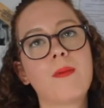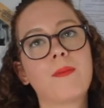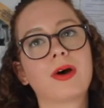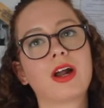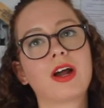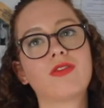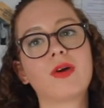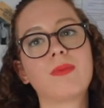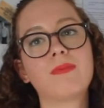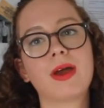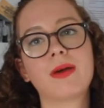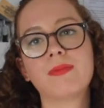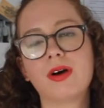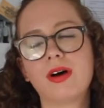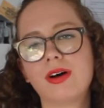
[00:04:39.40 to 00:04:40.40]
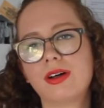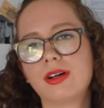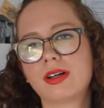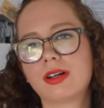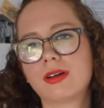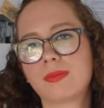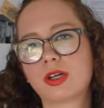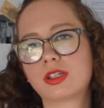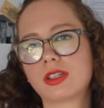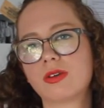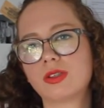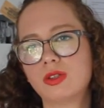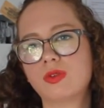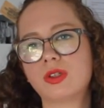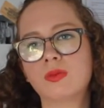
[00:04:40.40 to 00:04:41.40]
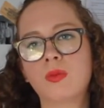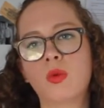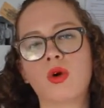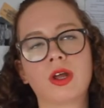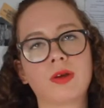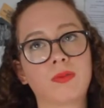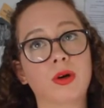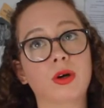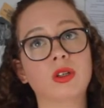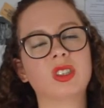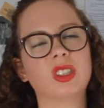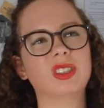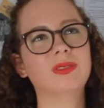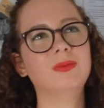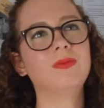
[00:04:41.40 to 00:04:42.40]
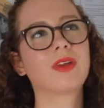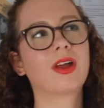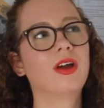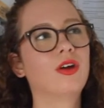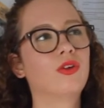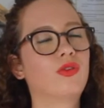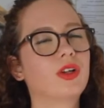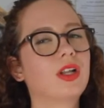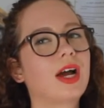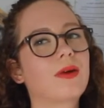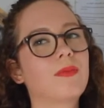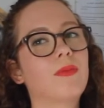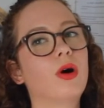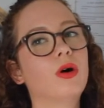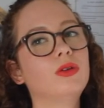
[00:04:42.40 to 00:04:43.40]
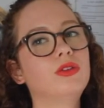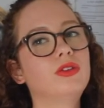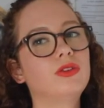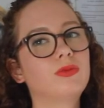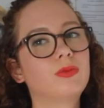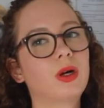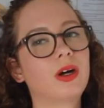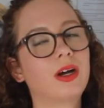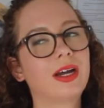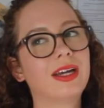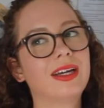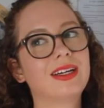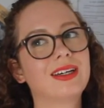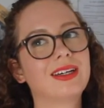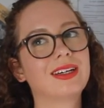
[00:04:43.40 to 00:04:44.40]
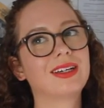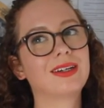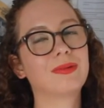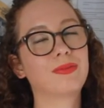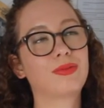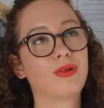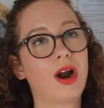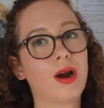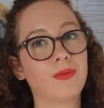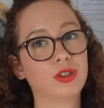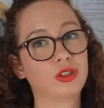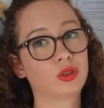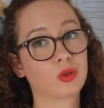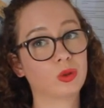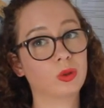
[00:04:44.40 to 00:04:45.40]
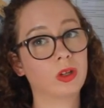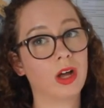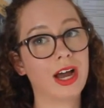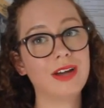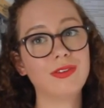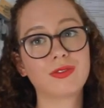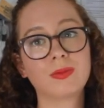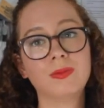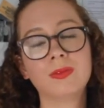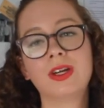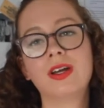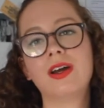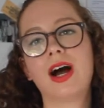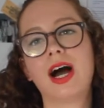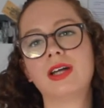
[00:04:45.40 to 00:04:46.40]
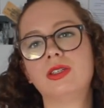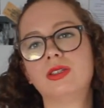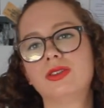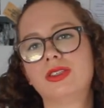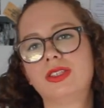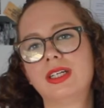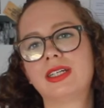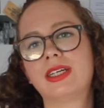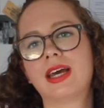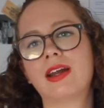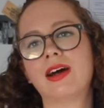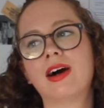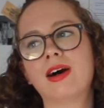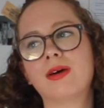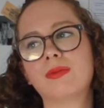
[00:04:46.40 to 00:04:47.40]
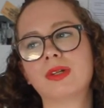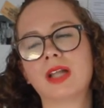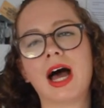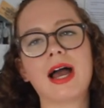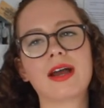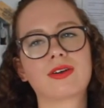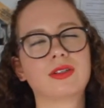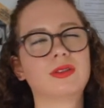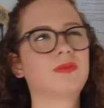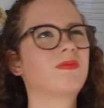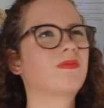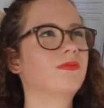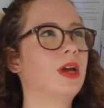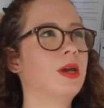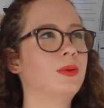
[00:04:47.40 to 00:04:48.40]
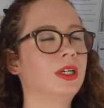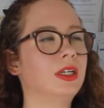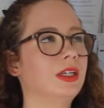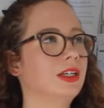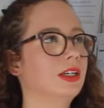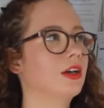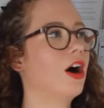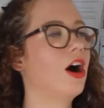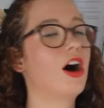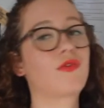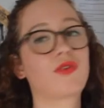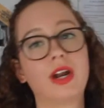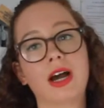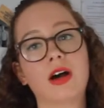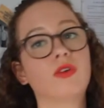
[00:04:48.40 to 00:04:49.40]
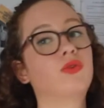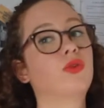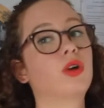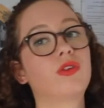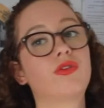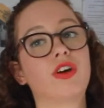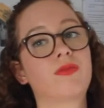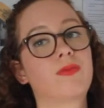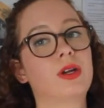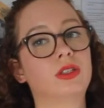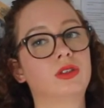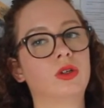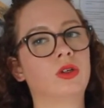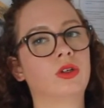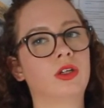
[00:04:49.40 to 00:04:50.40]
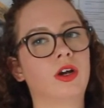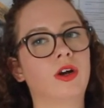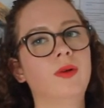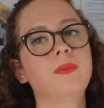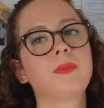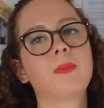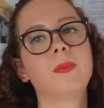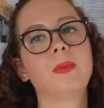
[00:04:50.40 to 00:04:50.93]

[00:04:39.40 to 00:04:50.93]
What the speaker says: But I remember, because I was a real morning person, for most of my primary school life, I used to get up maybe half an hour, 45 minutes earlier.